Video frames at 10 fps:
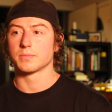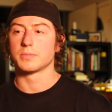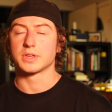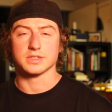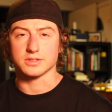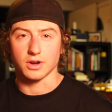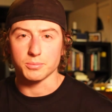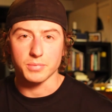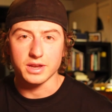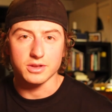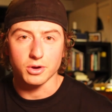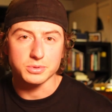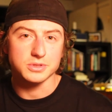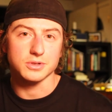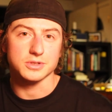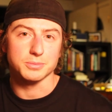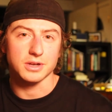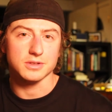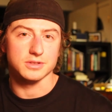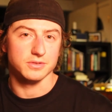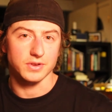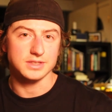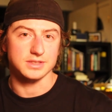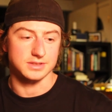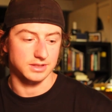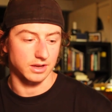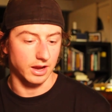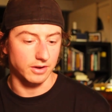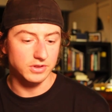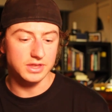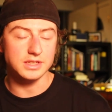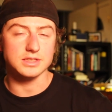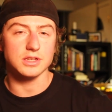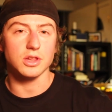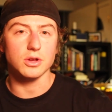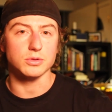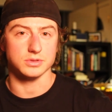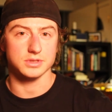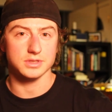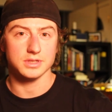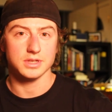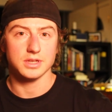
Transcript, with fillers: because there aren't many open source medical devices. Everything is closed.